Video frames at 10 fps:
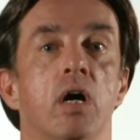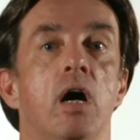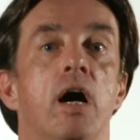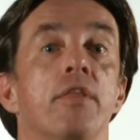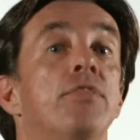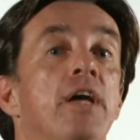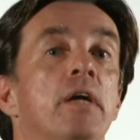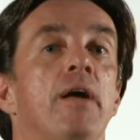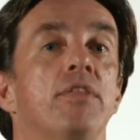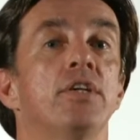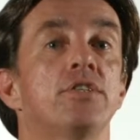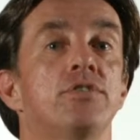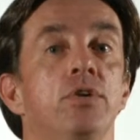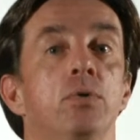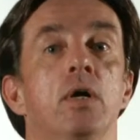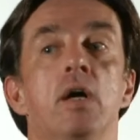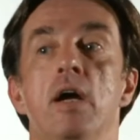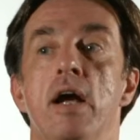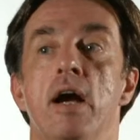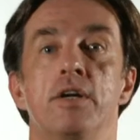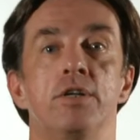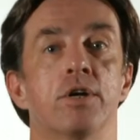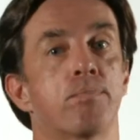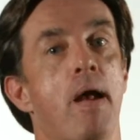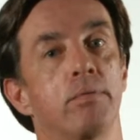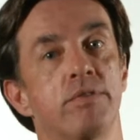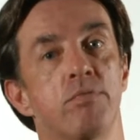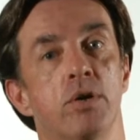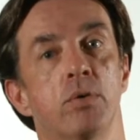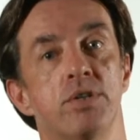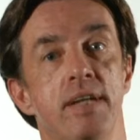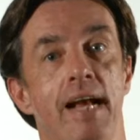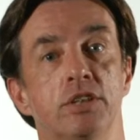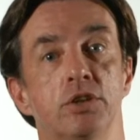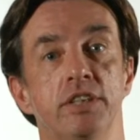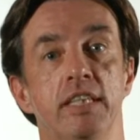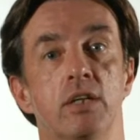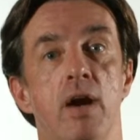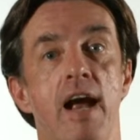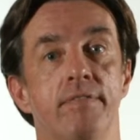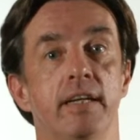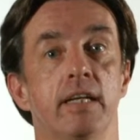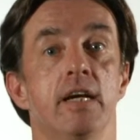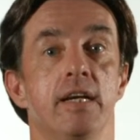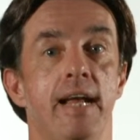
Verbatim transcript: Uh, think about this too. You're probably familiar with National Geographic.